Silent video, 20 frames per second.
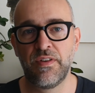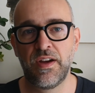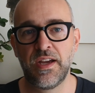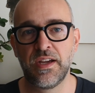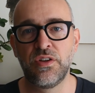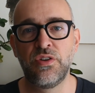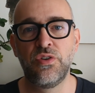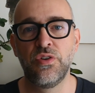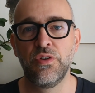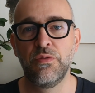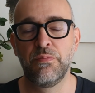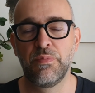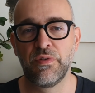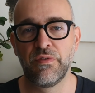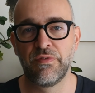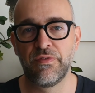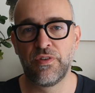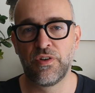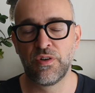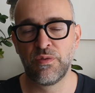a good
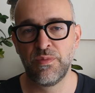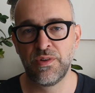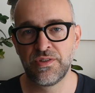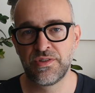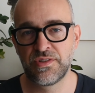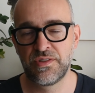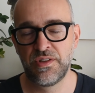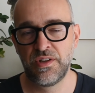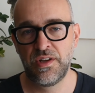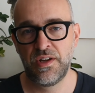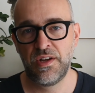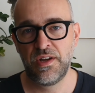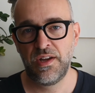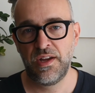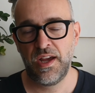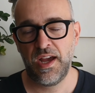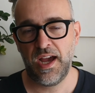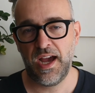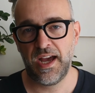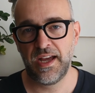performance.
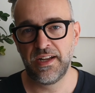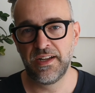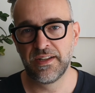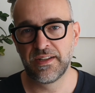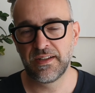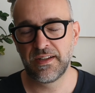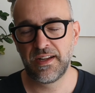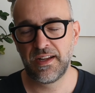And